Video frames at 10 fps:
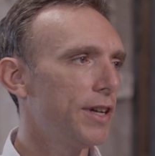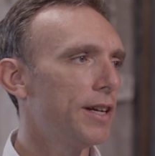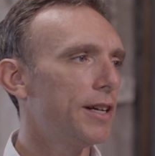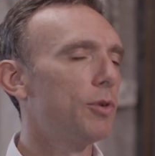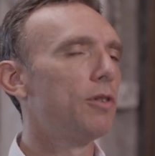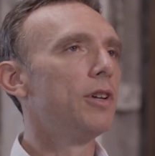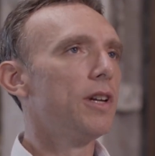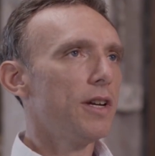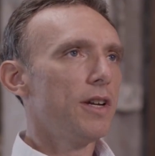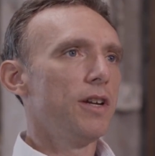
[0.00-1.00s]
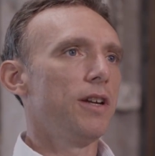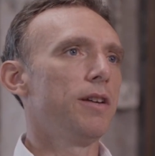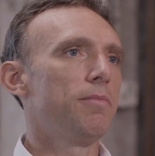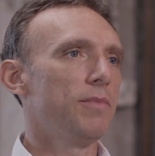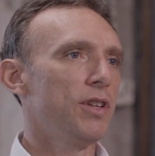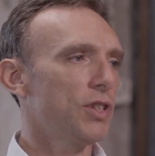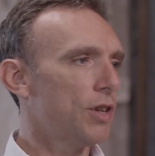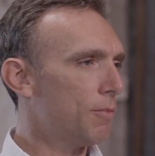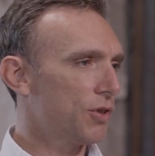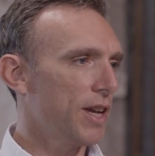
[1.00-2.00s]
Yeah, well, it's a
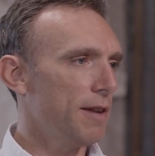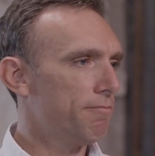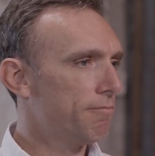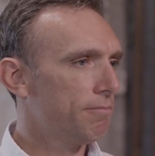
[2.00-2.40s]
numbers game,